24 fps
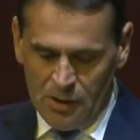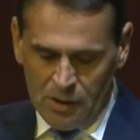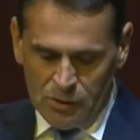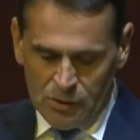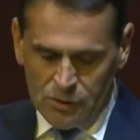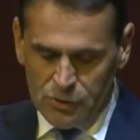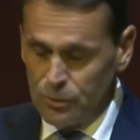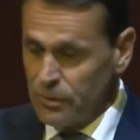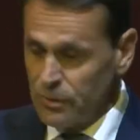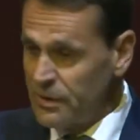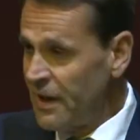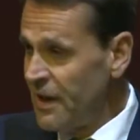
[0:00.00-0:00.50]

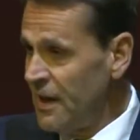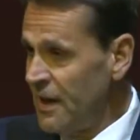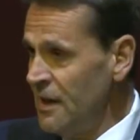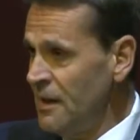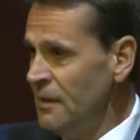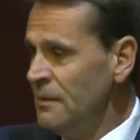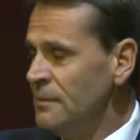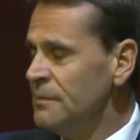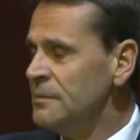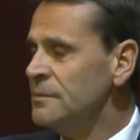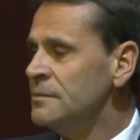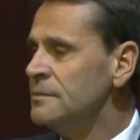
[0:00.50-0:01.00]

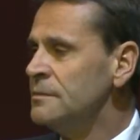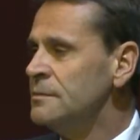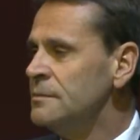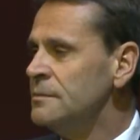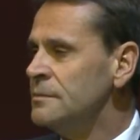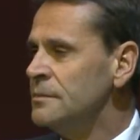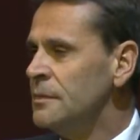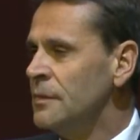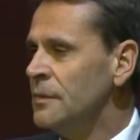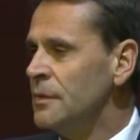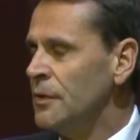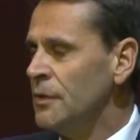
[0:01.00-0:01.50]
Today,
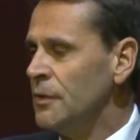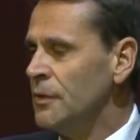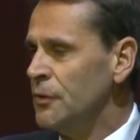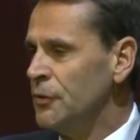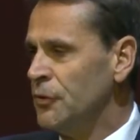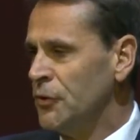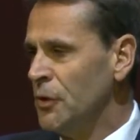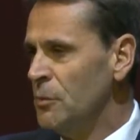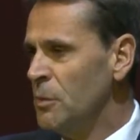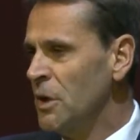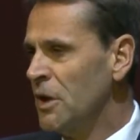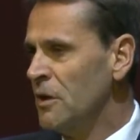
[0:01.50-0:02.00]

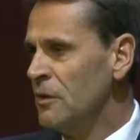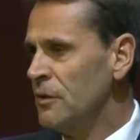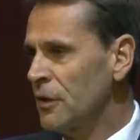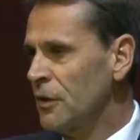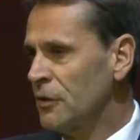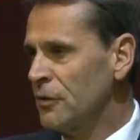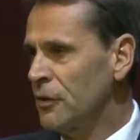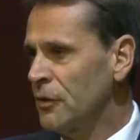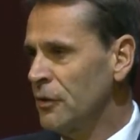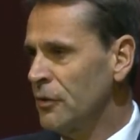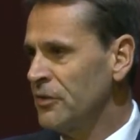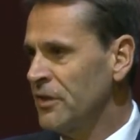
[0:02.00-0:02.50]

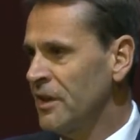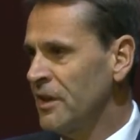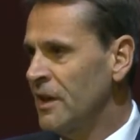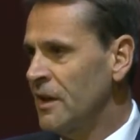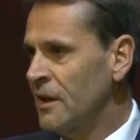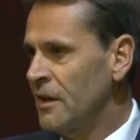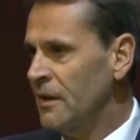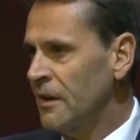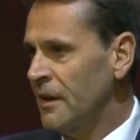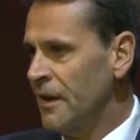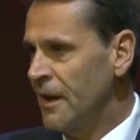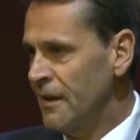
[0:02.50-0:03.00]
semiconductors
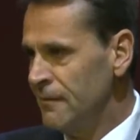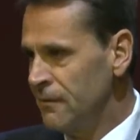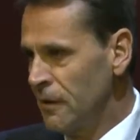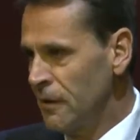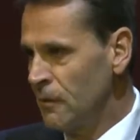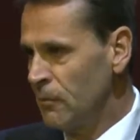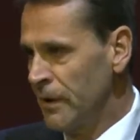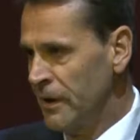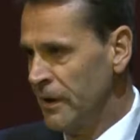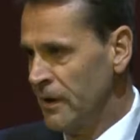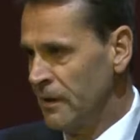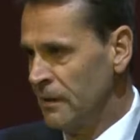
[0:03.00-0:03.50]
are
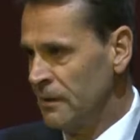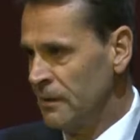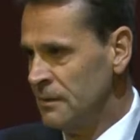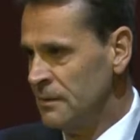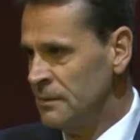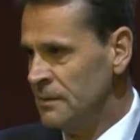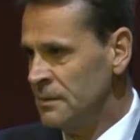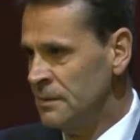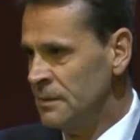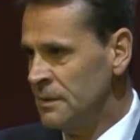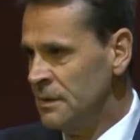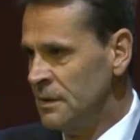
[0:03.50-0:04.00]
everywhere.
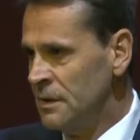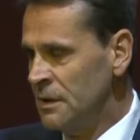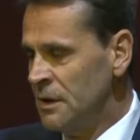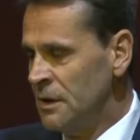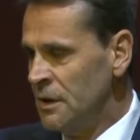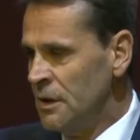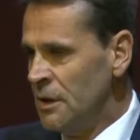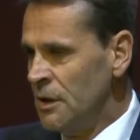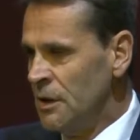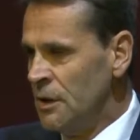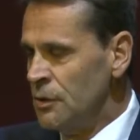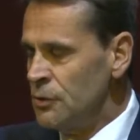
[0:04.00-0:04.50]

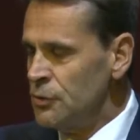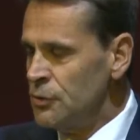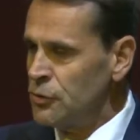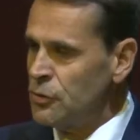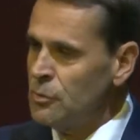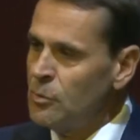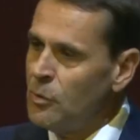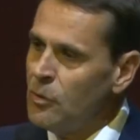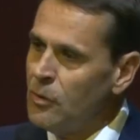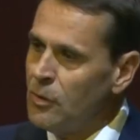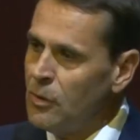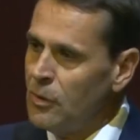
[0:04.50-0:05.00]

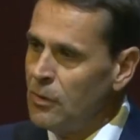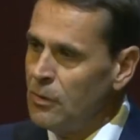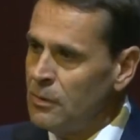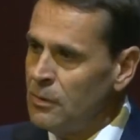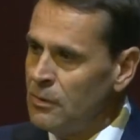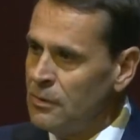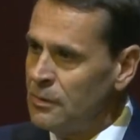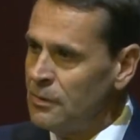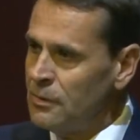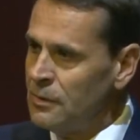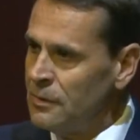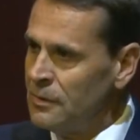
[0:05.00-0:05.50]
Tomorrow,
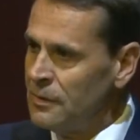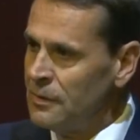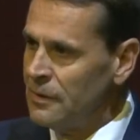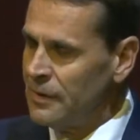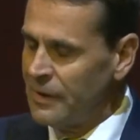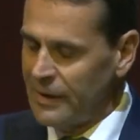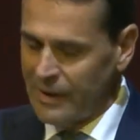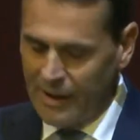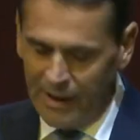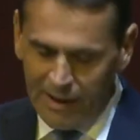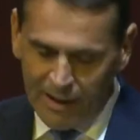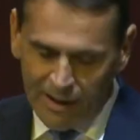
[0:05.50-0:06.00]

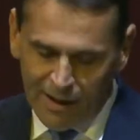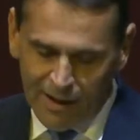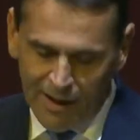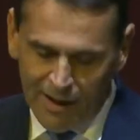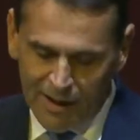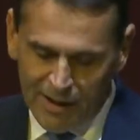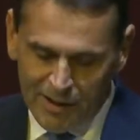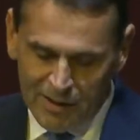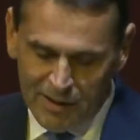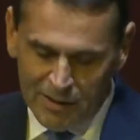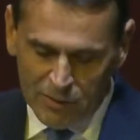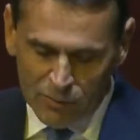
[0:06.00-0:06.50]

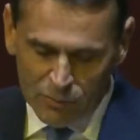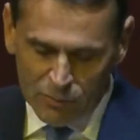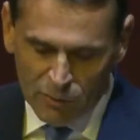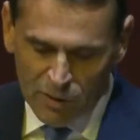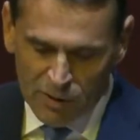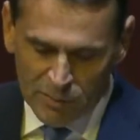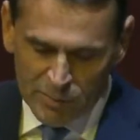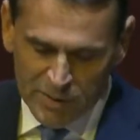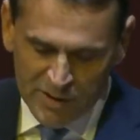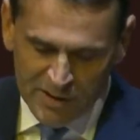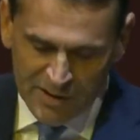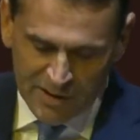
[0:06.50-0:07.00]
AI will
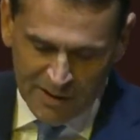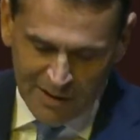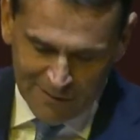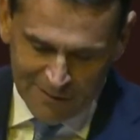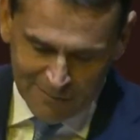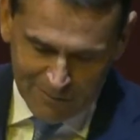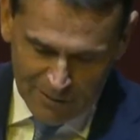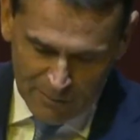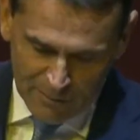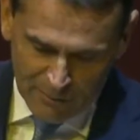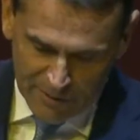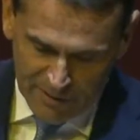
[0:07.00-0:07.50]
be
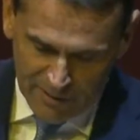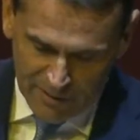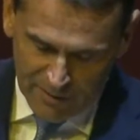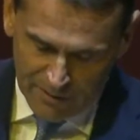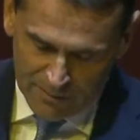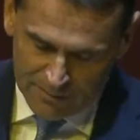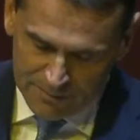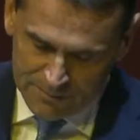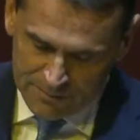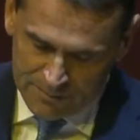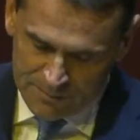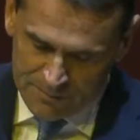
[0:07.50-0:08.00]
everywhere.
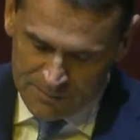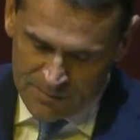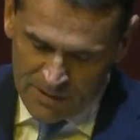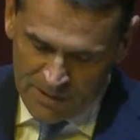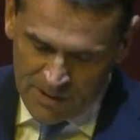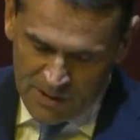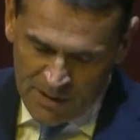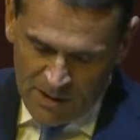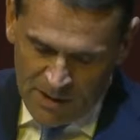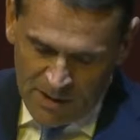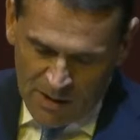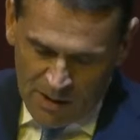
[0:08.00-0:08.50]

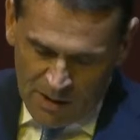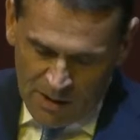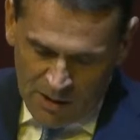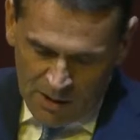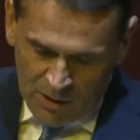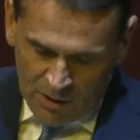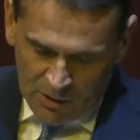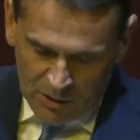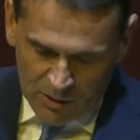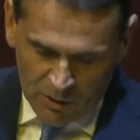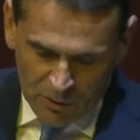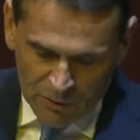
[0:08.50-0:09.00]

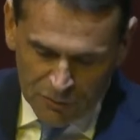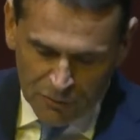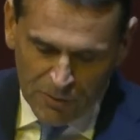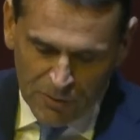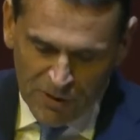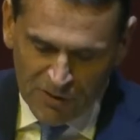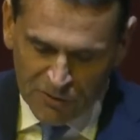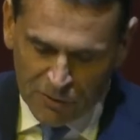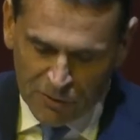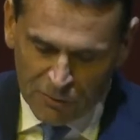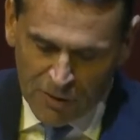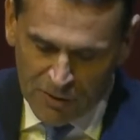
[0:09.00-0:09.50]

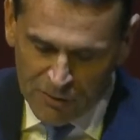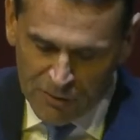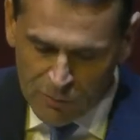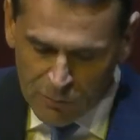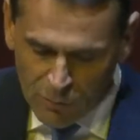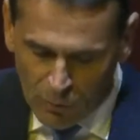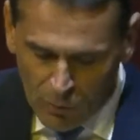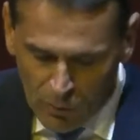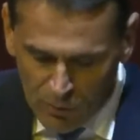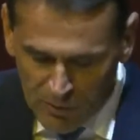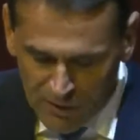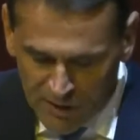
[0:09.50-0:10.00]
Countries around the
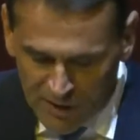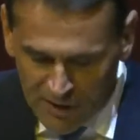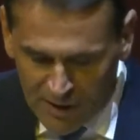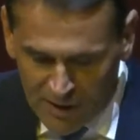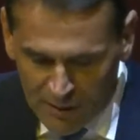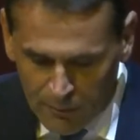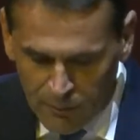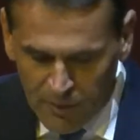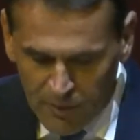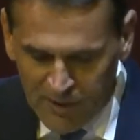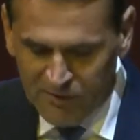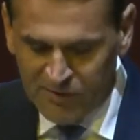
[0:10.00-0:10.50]
world
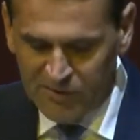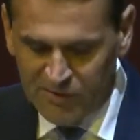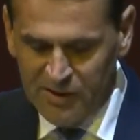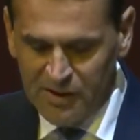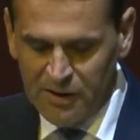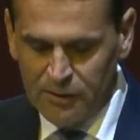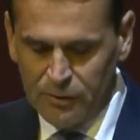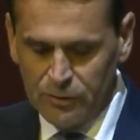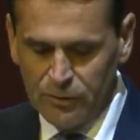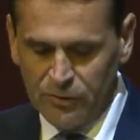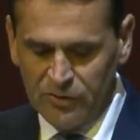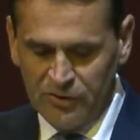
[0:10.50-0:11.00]
are
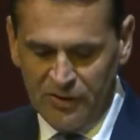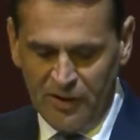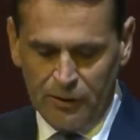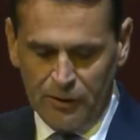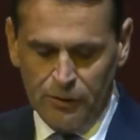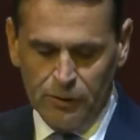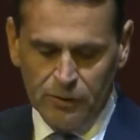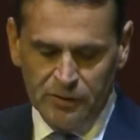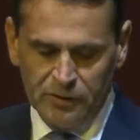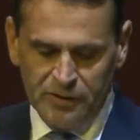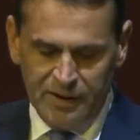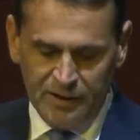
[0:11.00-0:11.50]
racing to
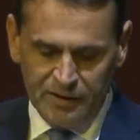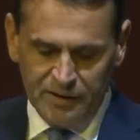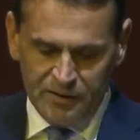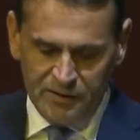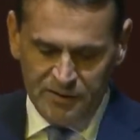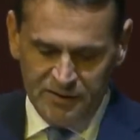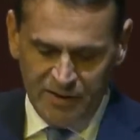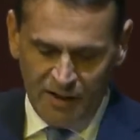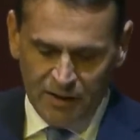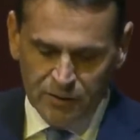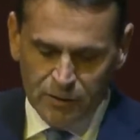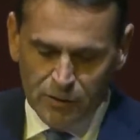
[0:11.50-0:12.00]
secure their
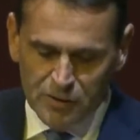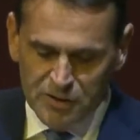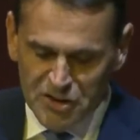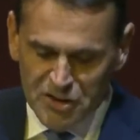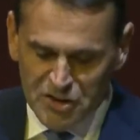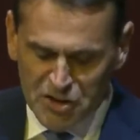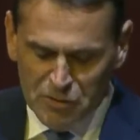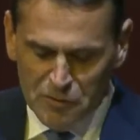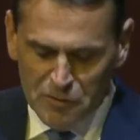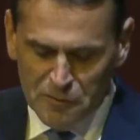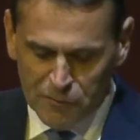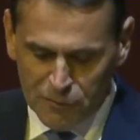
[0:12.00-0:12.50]

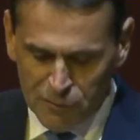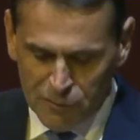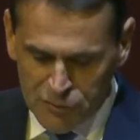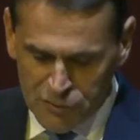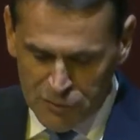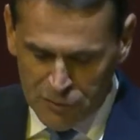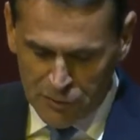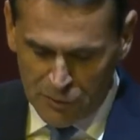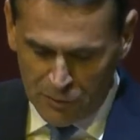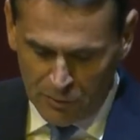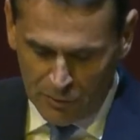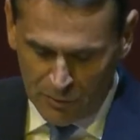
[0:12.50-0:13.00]
technological
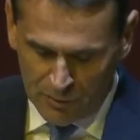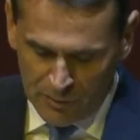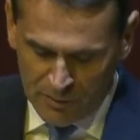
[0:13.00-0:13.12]
future,